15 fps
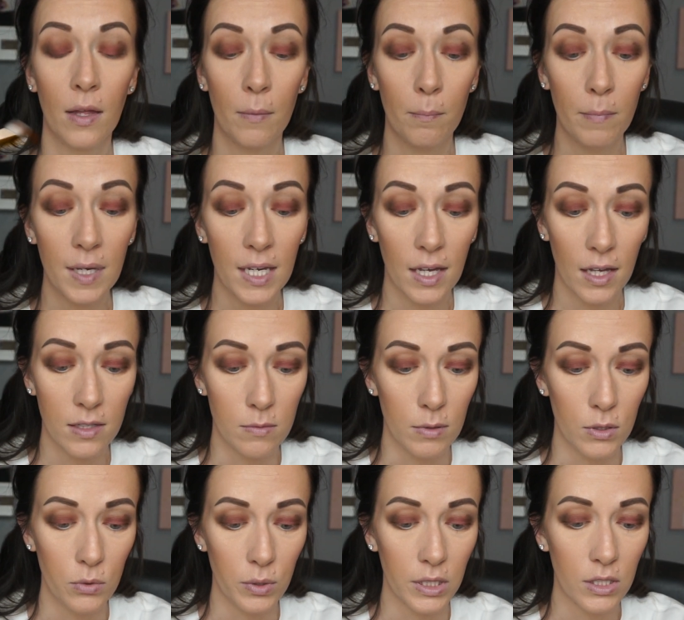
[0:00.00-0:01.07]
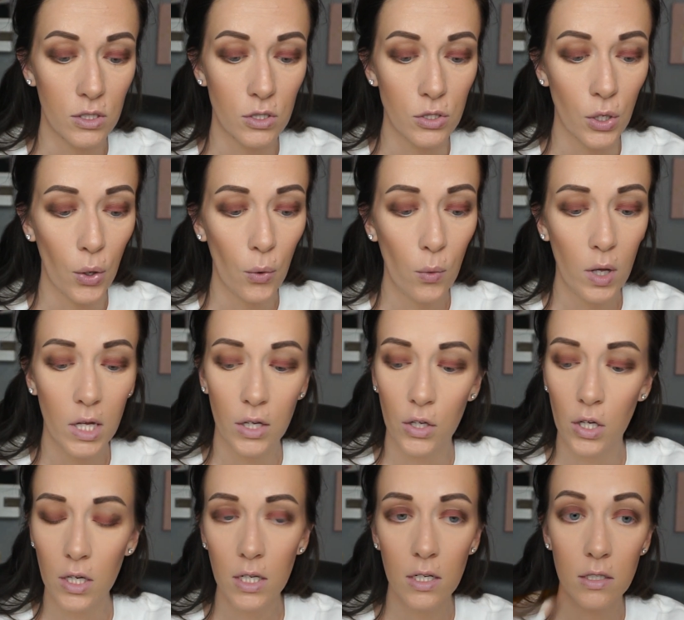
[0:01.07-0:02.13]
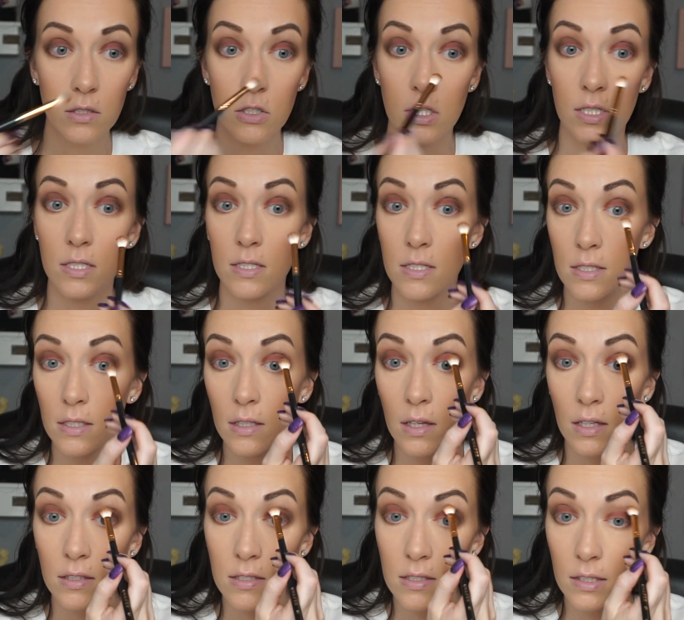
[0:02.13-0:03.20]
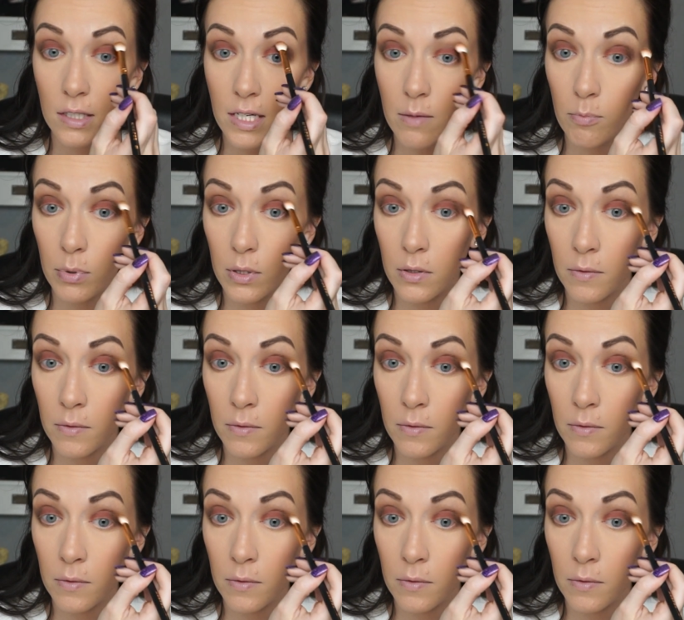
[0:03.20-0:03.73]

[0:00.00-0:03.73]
Mia has been doing so good. She is still asleep.